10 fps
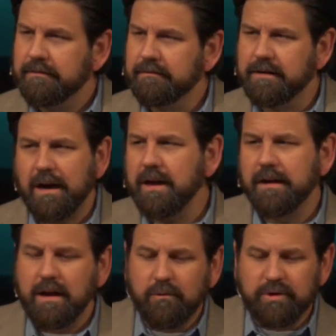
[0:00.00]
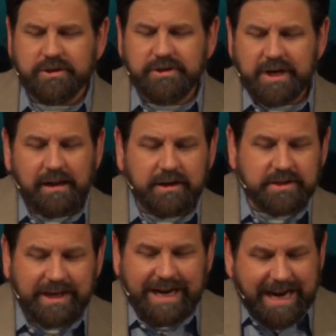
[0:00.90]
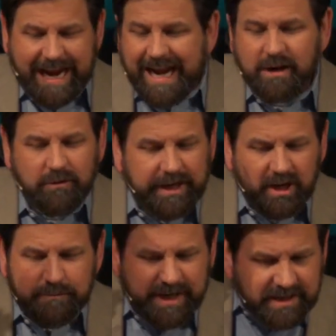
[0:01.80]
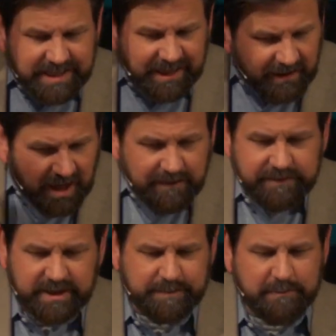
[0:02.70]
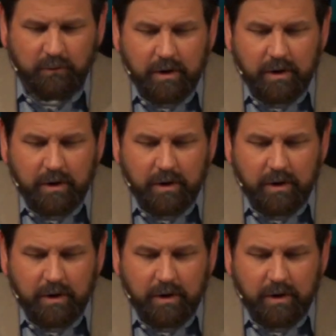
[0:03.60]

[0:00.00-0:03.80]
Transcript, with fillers: God was jealous and angry here because he loved his people.